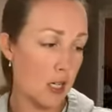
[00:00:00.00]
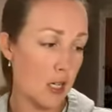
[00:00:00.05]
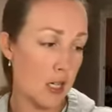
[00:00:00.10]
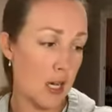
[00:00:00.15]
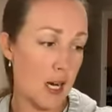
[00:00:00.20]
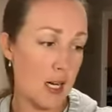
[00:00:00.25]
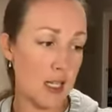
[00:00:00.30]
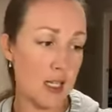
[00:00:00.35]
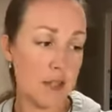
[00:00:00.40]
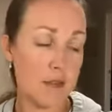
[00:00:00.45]

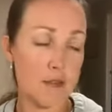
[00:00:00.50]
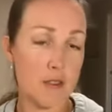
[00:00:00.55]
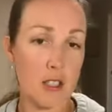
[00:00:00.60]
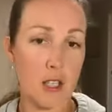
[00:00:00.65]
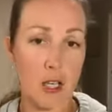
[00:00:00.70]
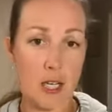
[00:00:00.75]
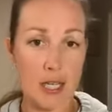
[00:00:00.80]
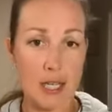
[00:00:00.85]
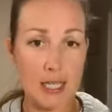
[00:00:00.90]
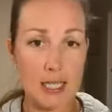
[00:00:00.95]
kind of
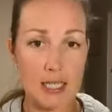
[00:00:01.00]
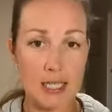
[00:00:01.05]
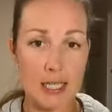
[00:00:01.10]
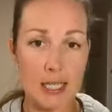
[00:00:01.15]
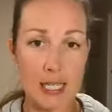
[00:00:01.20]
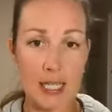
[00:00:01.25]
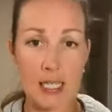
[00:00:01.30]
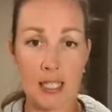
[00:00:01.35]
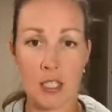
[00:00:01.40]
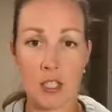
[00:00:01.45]
ties
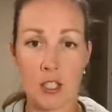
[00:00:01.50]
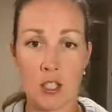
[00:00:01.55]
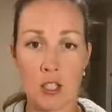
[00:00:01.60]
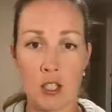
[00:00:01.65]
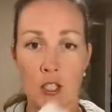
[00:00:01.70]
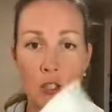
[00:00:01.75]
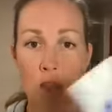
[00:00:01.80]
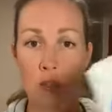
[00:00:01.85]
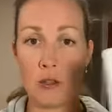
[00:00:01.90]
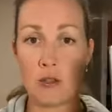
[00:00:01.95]

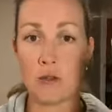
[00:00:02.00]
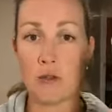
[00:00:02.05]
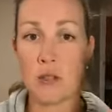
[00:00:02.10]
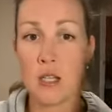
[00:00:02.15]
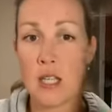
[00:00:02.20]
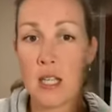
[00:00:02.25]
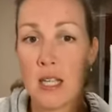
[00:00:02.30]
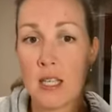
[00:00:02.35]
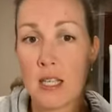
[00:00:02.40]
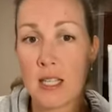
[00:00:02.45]
into
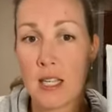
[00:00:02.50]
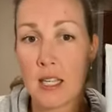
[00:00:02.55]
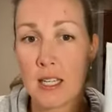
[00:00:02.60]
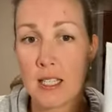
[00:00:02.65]
the